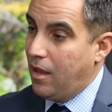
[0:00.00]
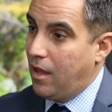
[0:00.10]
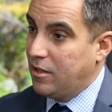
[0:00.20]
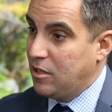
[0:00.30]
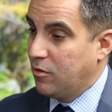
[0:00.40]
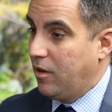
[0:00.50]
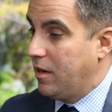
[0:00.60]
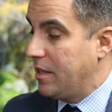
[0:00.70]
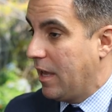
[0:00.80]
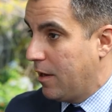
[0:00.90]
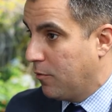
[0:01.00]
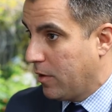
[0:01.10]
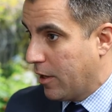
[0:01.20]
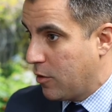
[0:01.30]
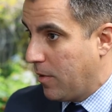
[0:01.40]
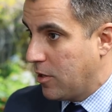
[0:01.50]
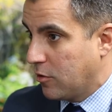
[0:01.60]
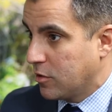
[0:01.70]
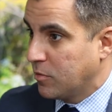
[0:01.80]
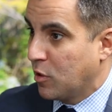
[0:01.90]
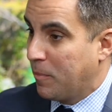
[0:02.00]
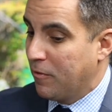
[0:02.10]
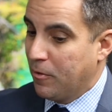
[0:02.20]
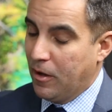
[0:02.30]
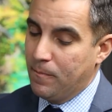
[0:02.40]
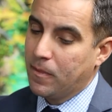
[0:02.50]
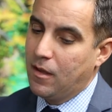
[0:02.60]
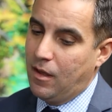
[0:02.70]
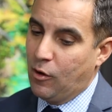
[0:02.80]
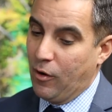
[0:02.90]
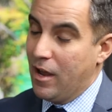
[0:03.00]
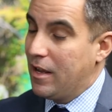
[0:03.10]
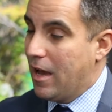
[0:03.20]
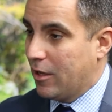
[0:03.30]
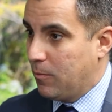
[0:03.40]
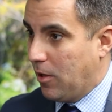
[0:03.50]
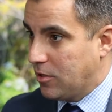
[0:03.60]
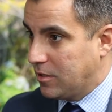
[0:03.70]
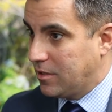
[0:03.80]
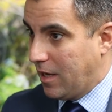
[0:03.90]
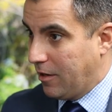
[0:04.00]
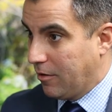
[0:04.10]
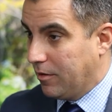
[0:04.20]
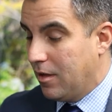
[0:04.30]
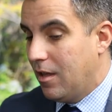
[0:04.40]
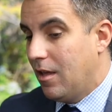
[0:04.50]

and it's either any gainful occupation or some type of, or any occupation standard.